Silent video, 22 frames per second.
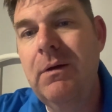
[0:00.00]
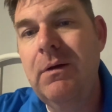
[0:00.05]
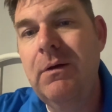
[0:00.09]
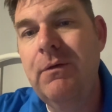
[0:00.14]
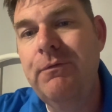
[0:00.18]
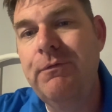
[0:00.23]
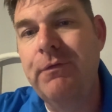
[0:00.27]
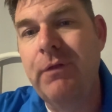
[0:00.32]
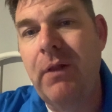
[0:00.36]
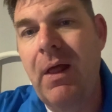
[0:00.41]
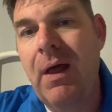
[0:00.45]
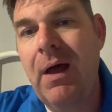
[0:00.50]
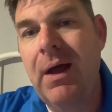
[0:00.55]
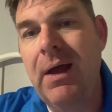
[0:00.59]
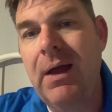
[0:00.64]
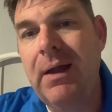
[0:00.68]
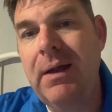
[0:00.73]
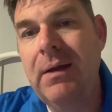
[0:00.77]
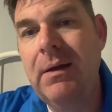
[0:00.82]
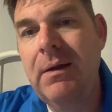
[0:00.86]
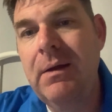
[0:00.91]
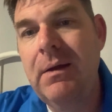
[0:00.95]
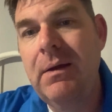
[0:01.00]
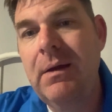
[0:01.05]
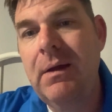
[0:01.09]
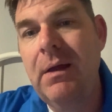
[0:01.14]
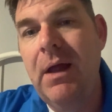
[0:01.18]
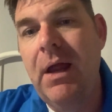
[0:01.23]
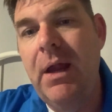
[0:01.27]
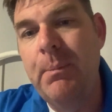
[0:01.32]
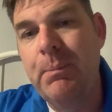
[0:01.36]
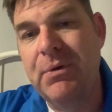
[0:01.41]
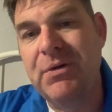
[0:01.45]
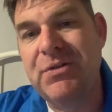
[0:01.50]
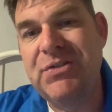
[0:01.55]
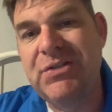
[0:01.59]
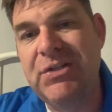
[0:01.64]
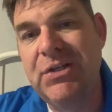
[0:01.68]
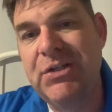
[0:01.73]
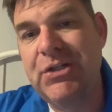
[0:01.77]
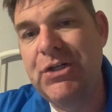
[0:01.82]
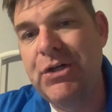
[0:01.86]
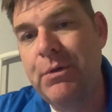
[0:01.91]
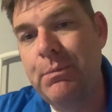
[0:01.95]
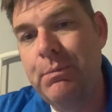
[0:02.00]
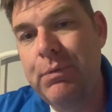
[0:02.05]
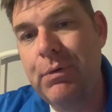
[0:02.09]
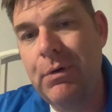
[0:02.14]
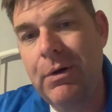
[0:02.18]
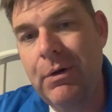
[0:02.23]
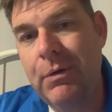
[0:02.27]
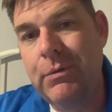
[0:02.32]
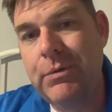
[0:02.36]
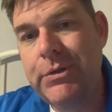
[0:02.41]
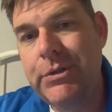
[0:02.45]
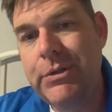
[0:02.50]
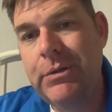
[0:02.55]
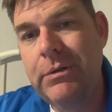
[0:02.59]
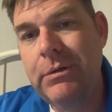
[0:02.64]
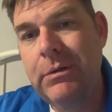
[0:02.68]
fly a precision approach